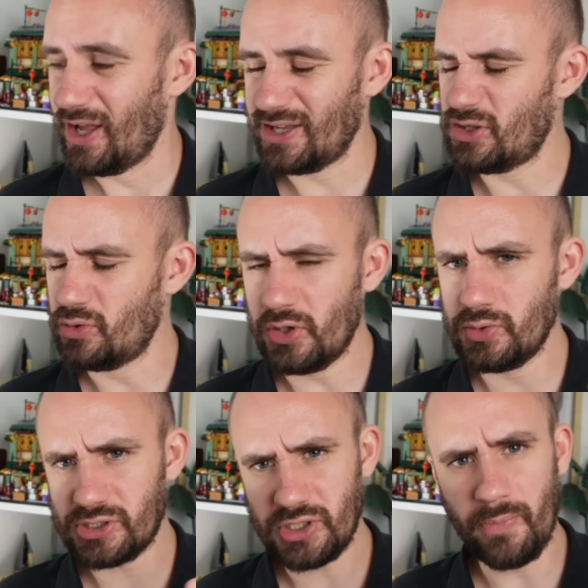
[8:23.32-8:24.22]
you
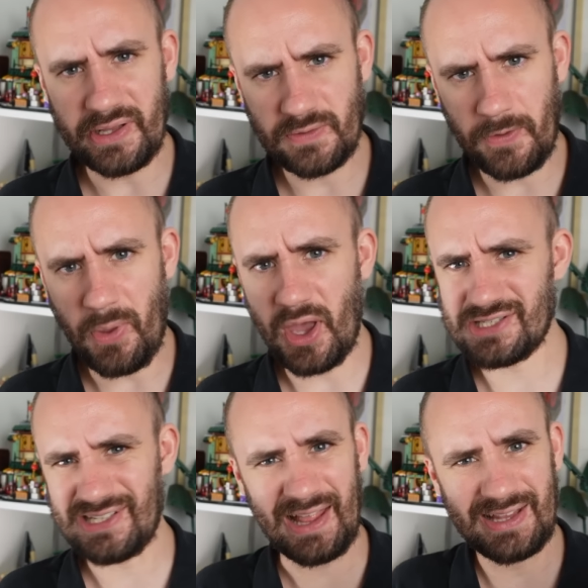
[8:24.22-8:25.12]
lose so much of the
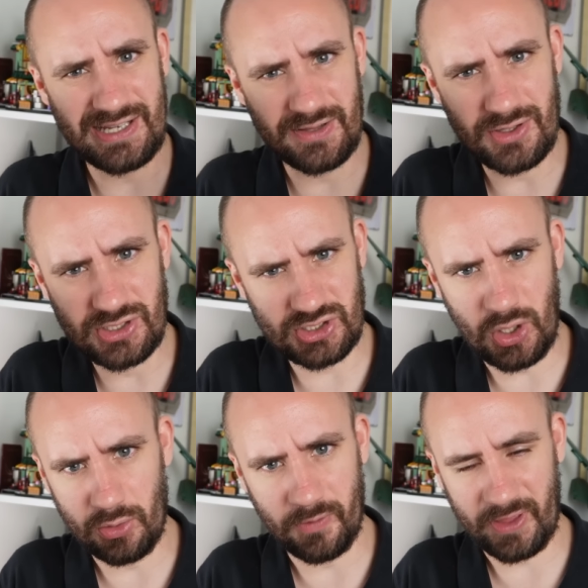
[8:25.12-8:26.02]
personality and the
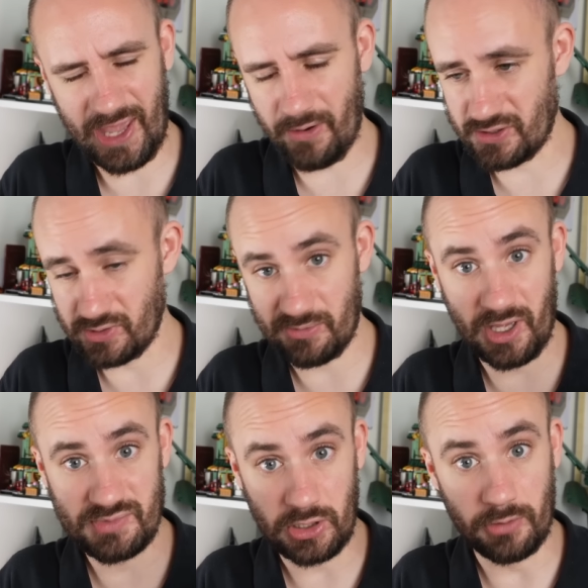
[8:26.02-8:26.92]
soul of the character, and it
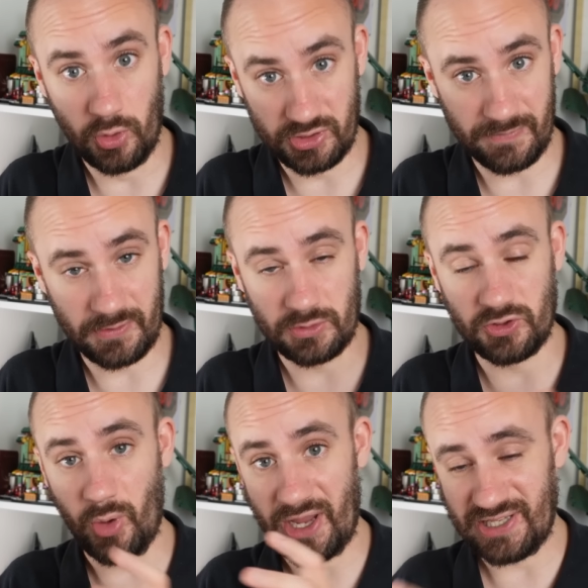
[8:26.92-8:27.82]
becomes a lot more difficult
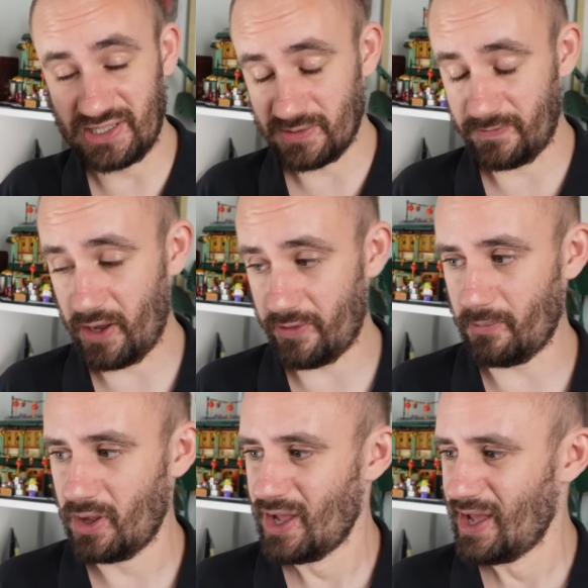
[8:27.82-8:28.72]
to identify
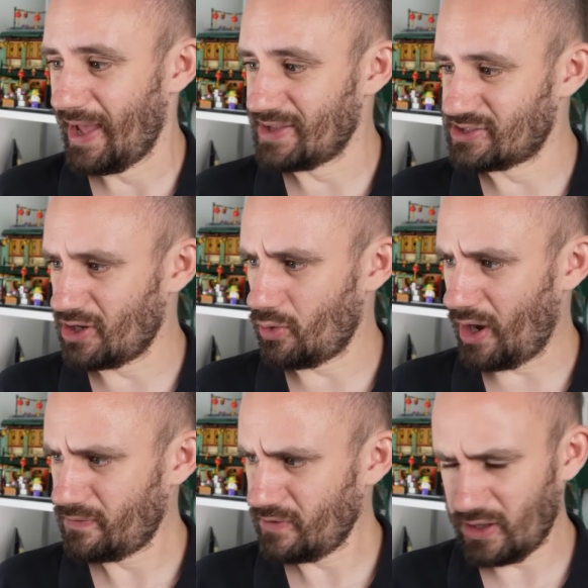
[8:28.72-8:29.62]
them. And so
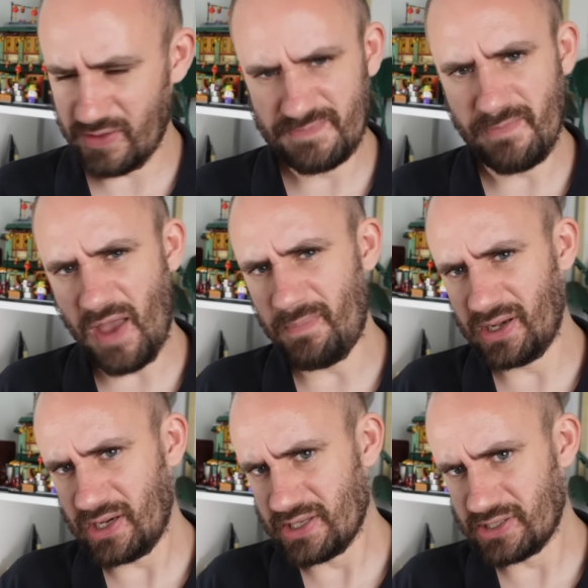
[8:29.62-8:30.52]
I feel like this might have been
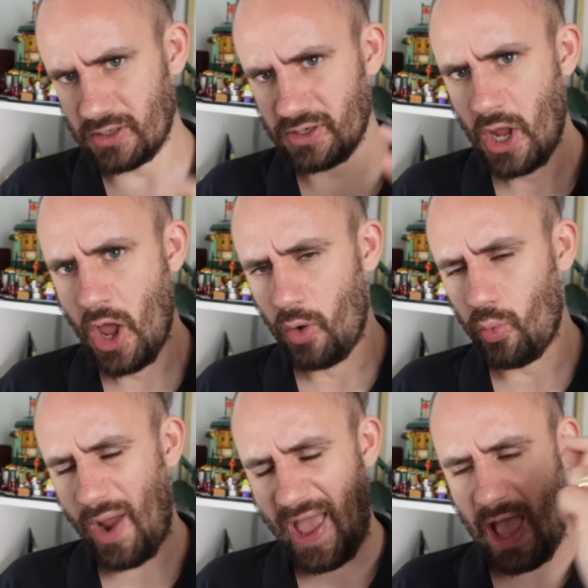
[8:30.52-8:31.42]
an instant
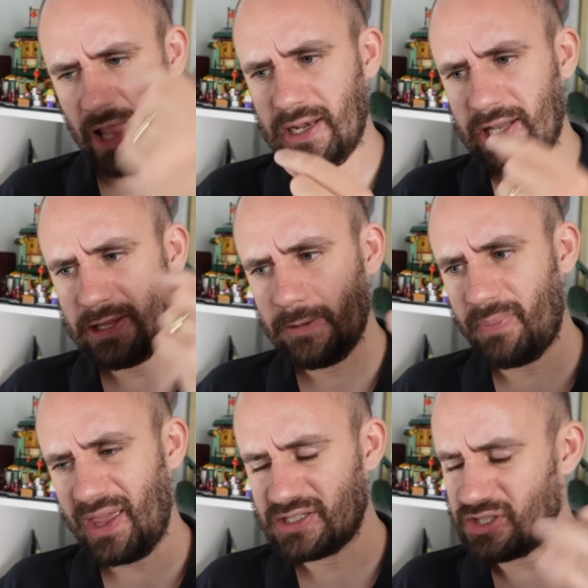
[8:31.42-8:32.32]
where a little
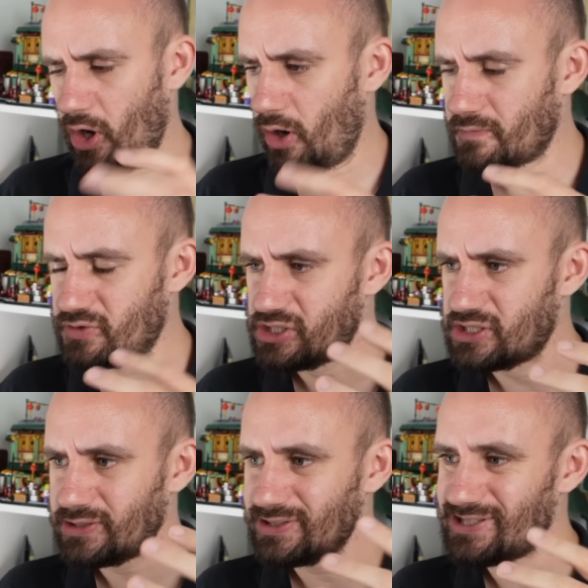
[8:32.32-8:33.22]
bit of
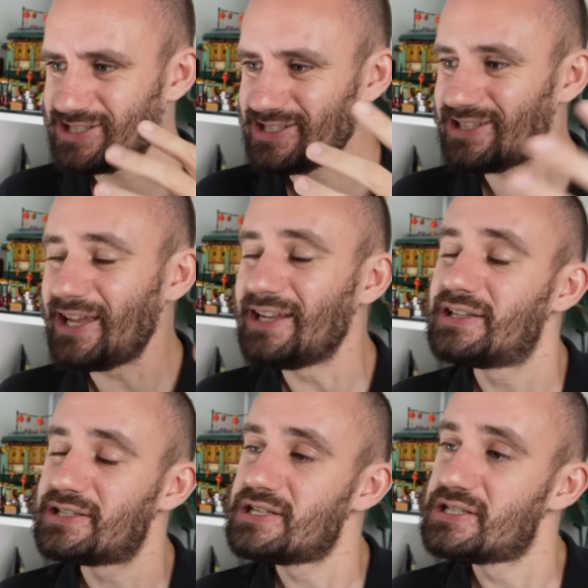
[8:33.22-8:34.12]
just
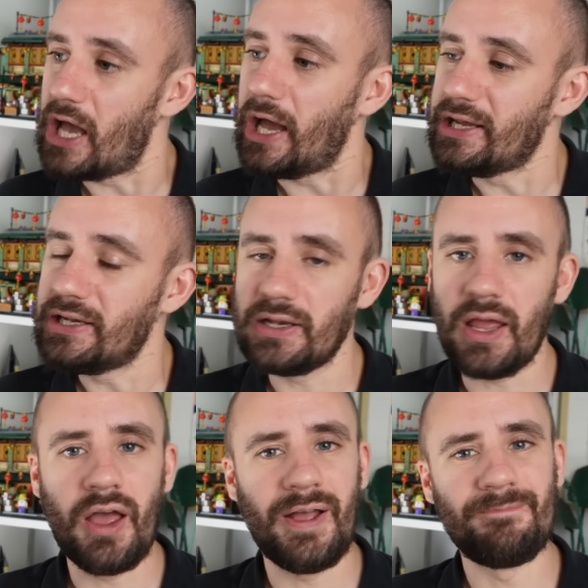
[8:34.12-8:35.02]
slight design
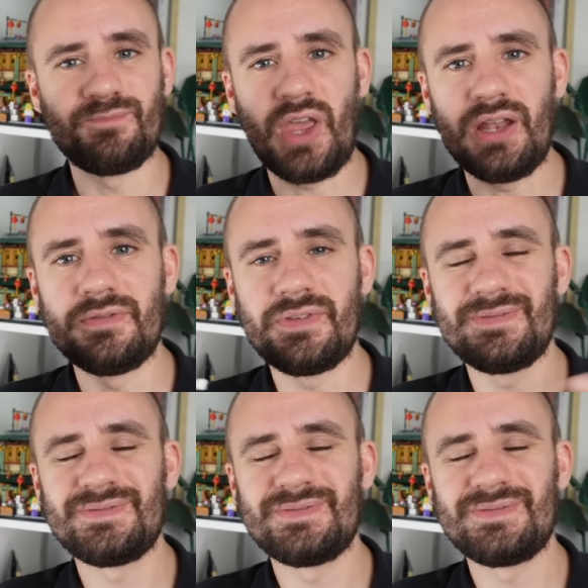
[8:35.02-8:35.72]
kind of